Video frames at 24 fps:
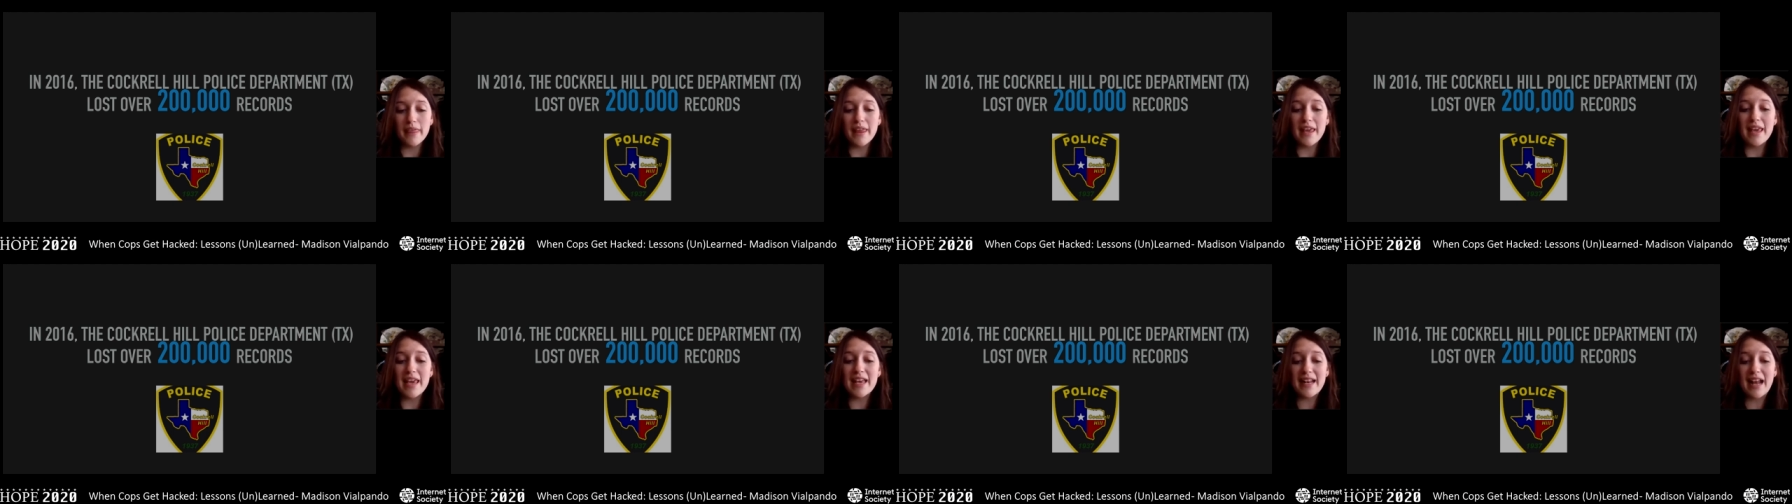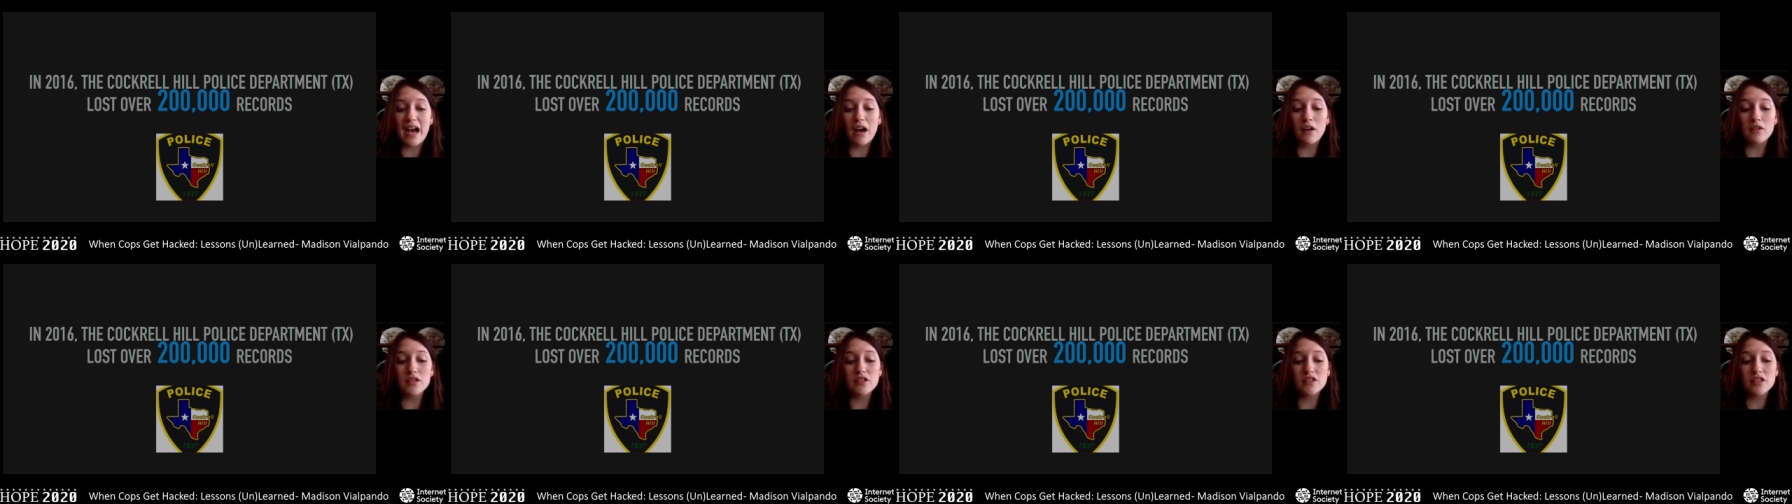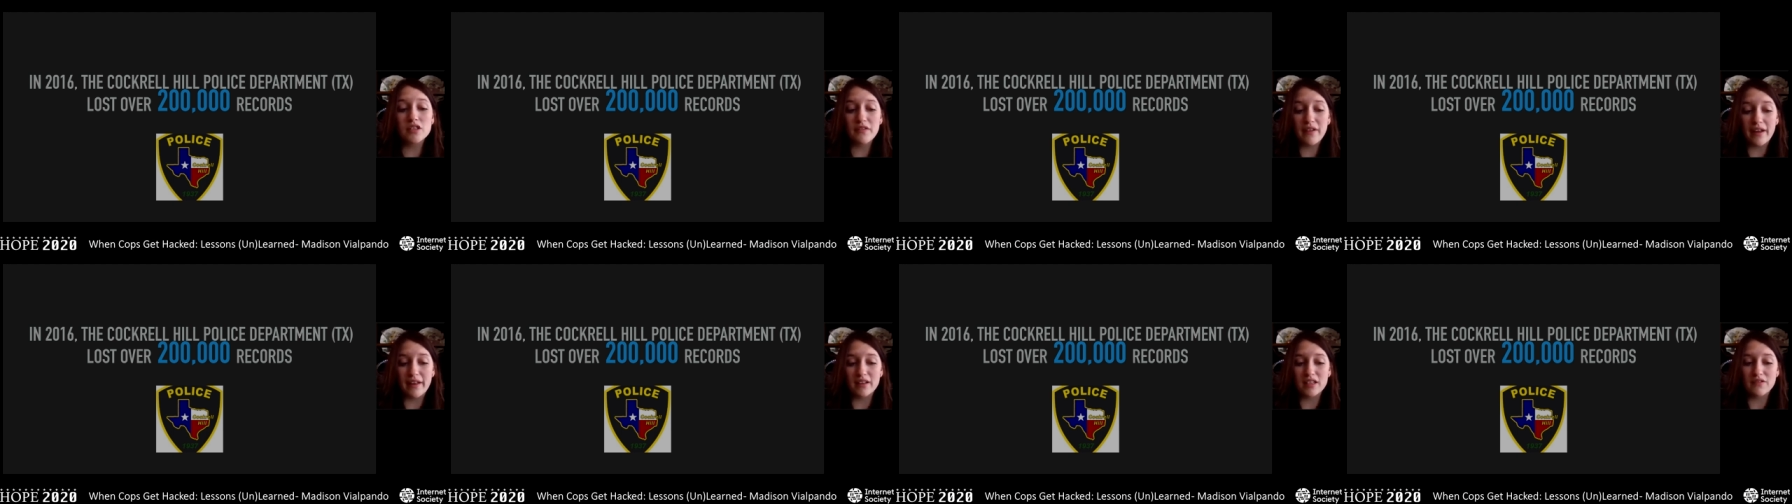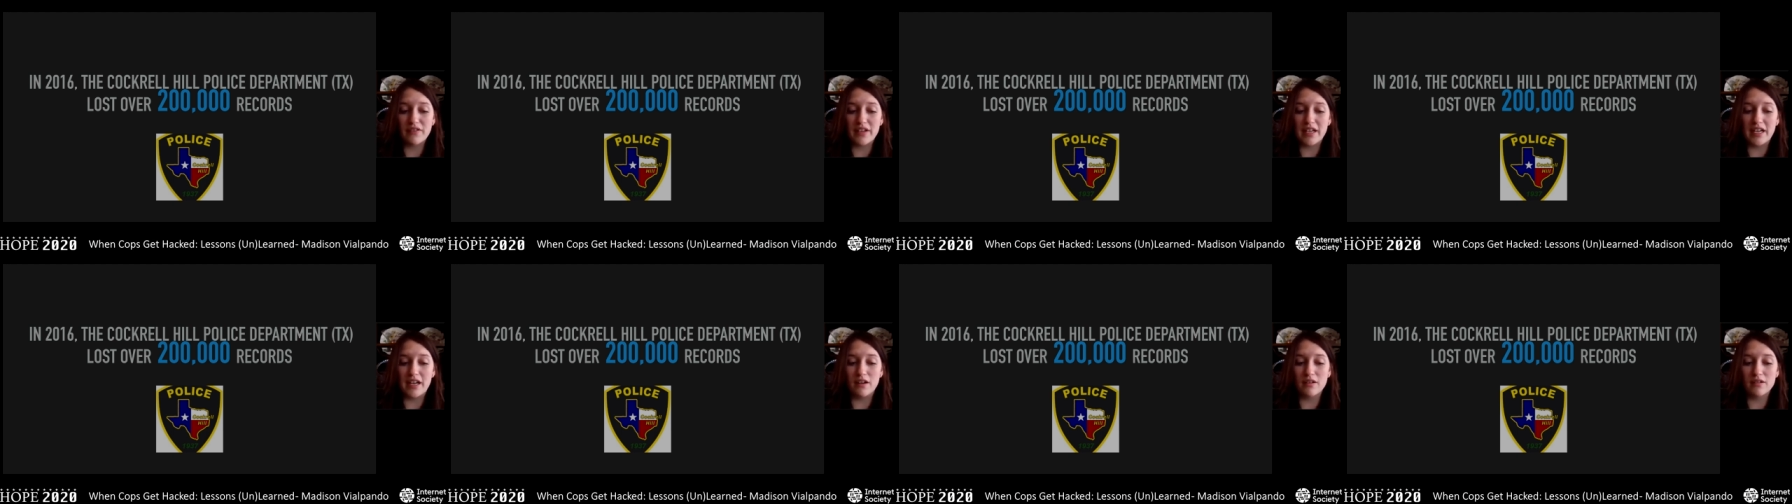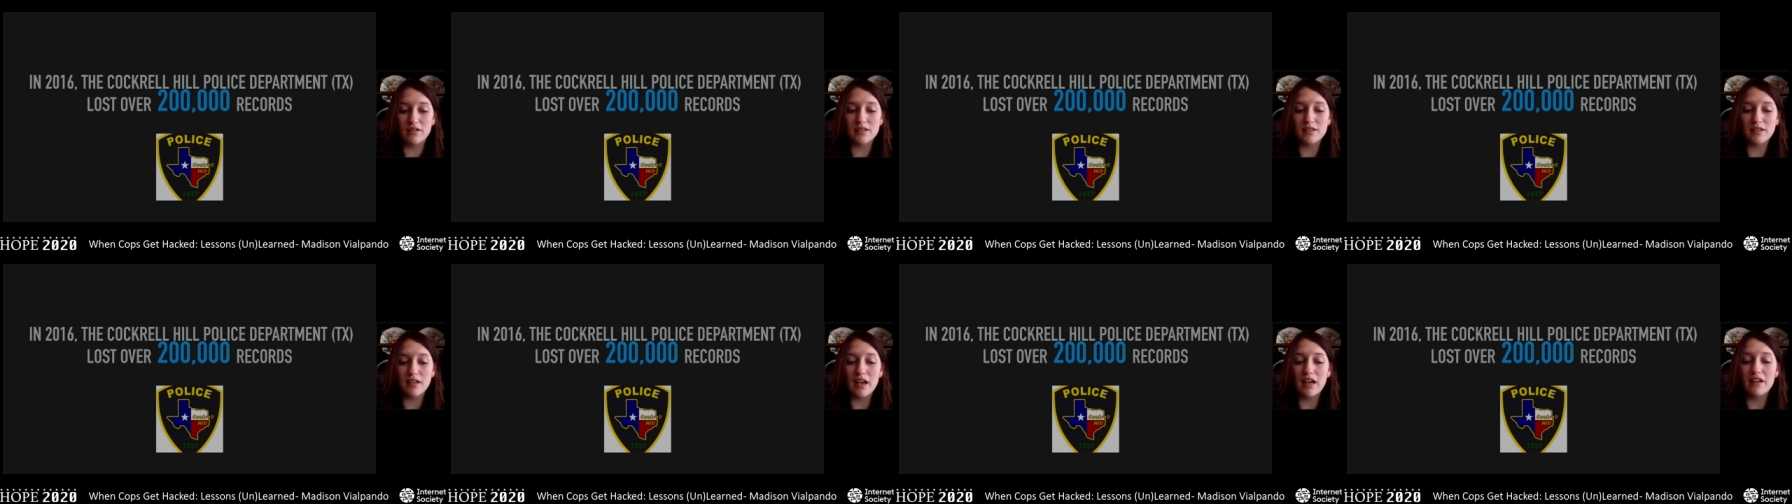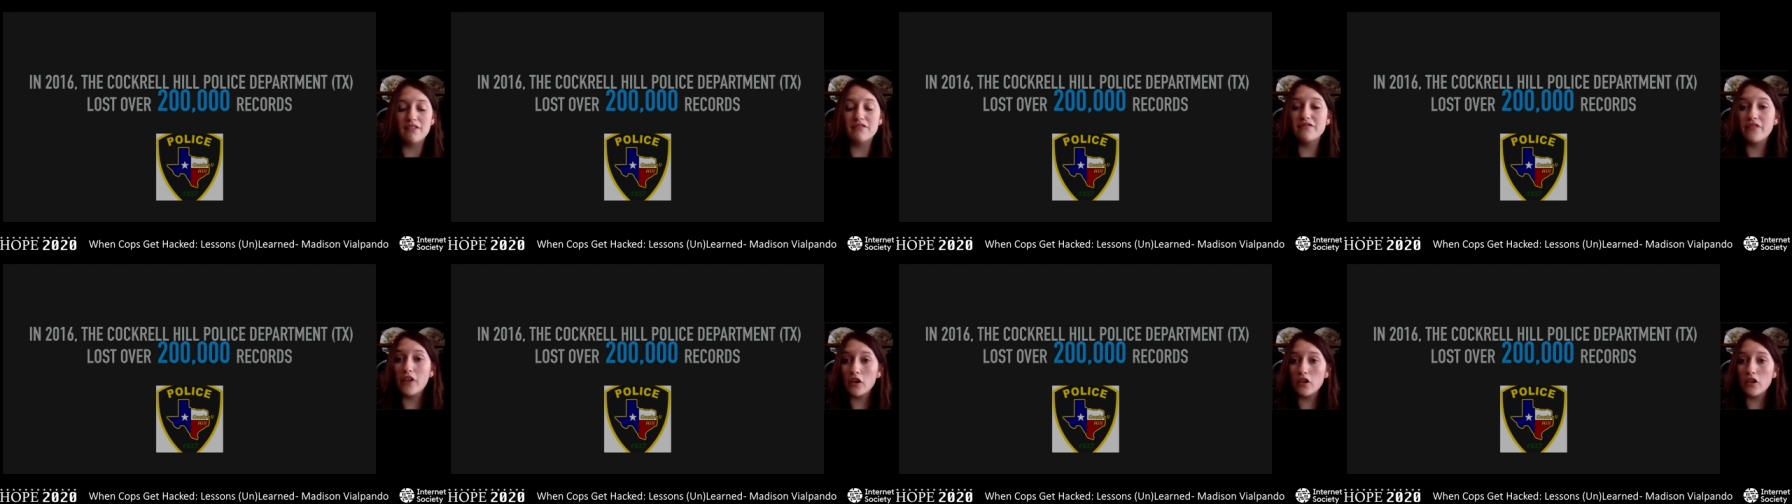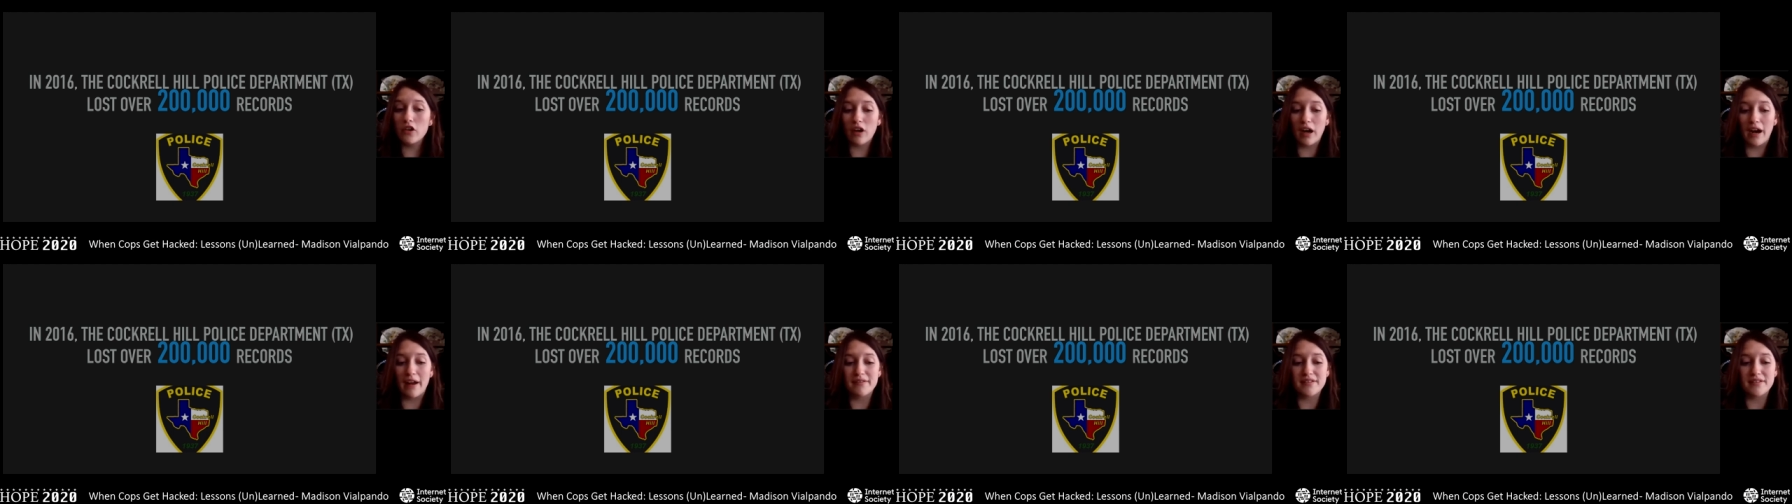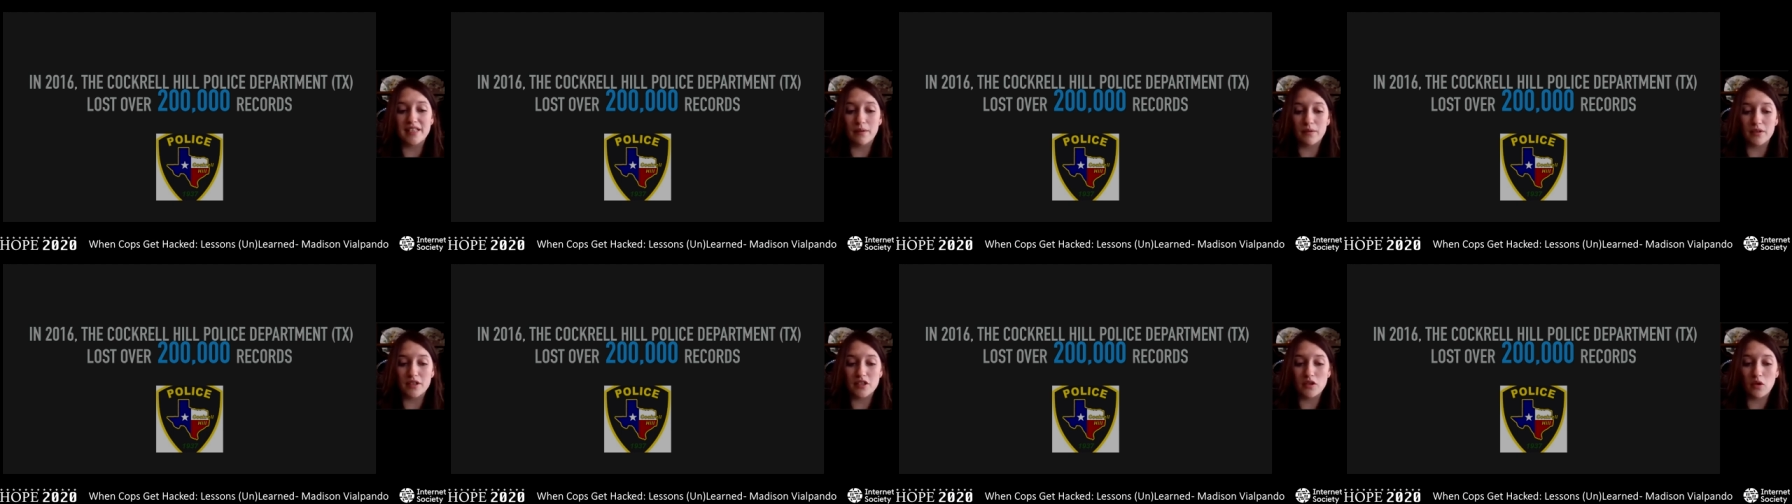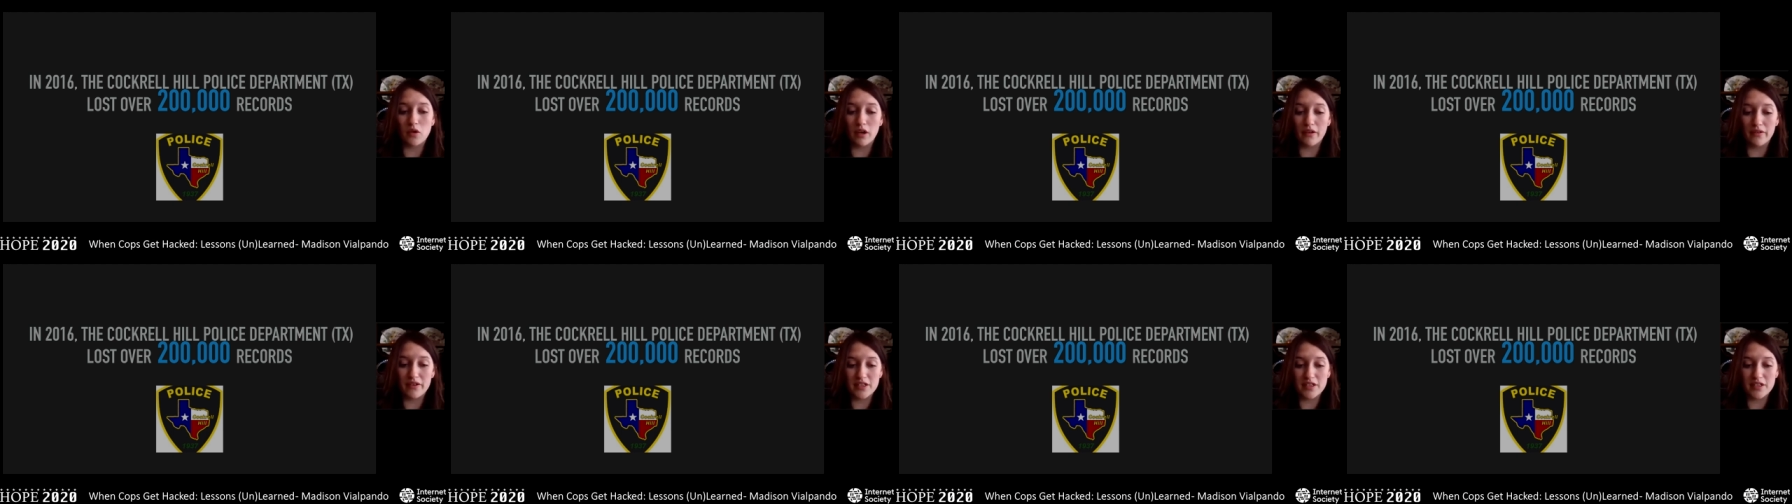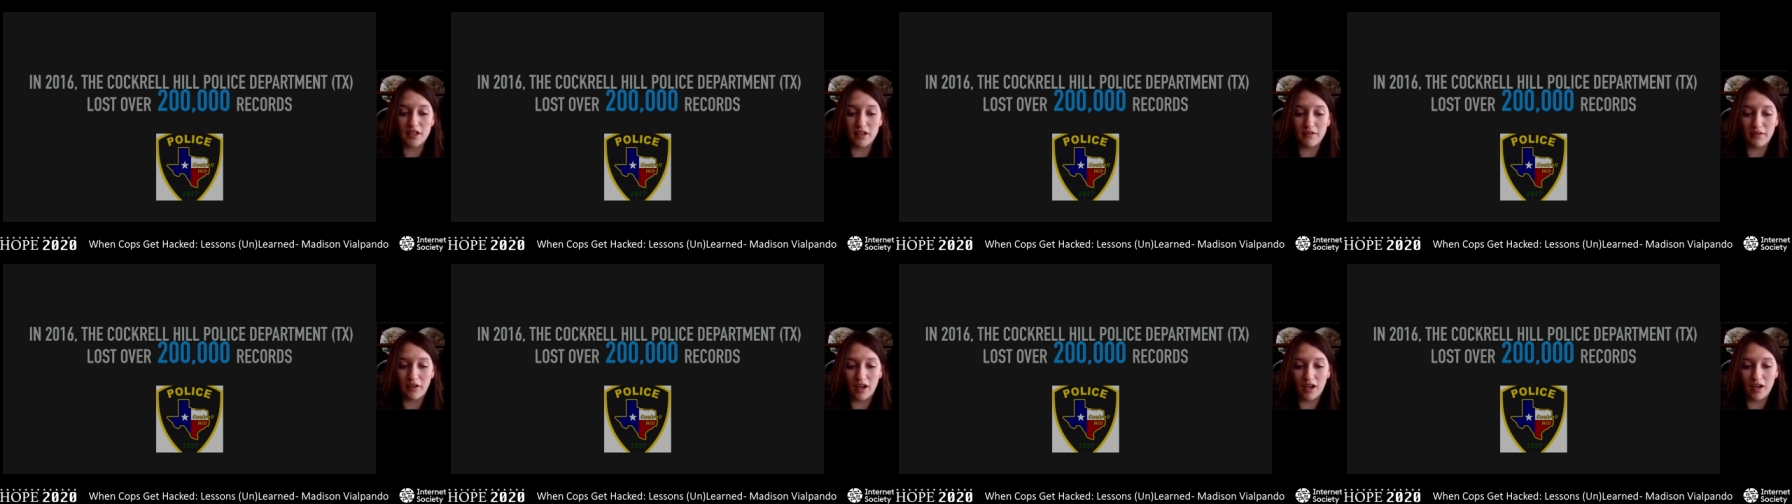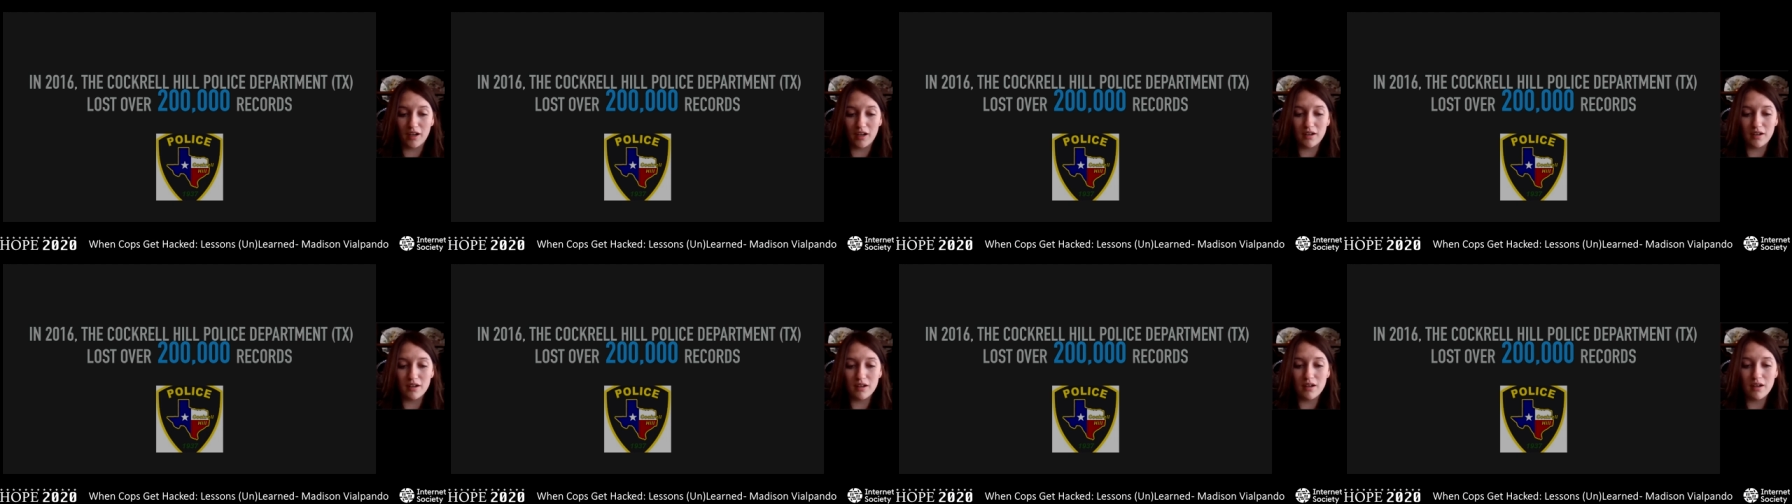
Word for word: in house surveillance videos, and photographs that were stored on the server.